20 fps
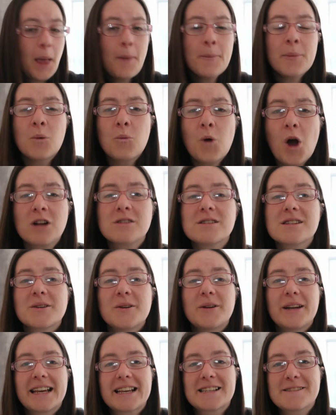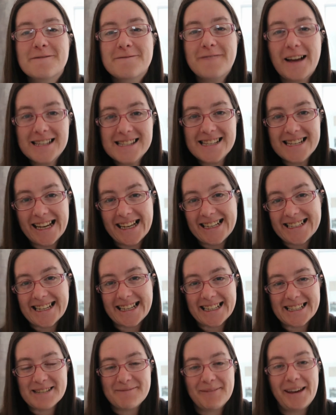But world schooling is
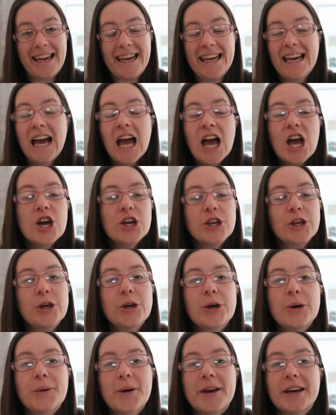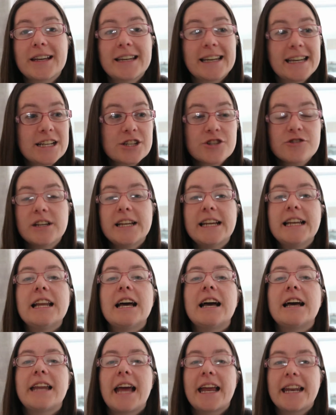fascinating to me. You can literally
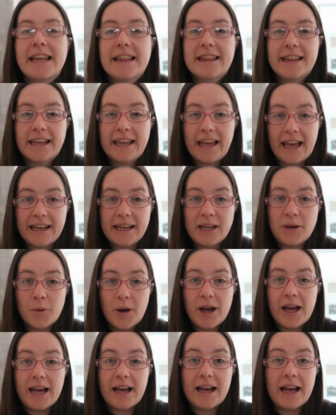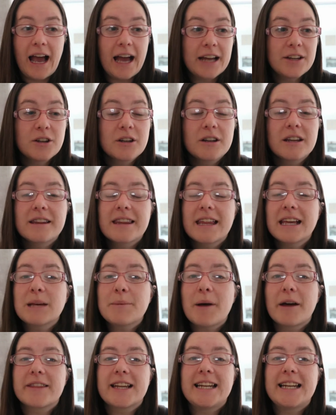learn anything anywhere and think about the